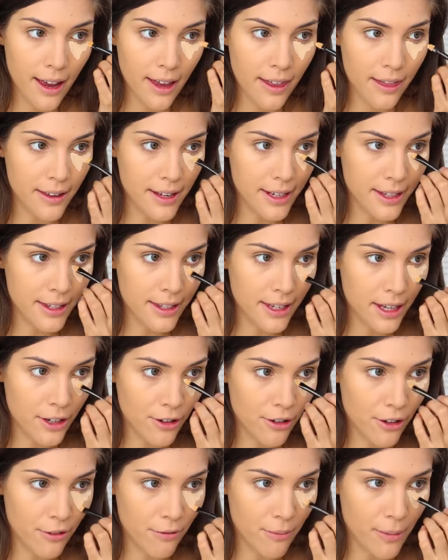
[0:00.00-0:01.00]
and the
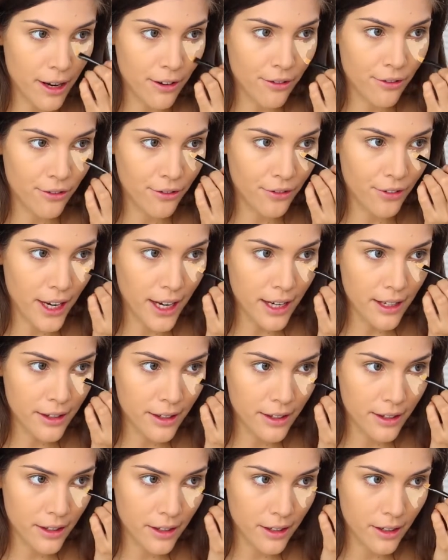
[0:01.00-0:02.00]
center of my
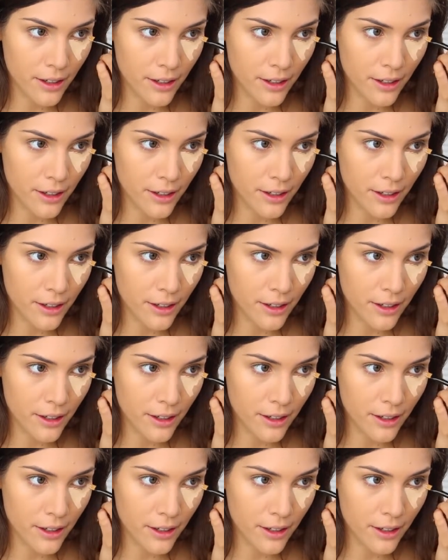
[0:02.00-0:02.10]
face.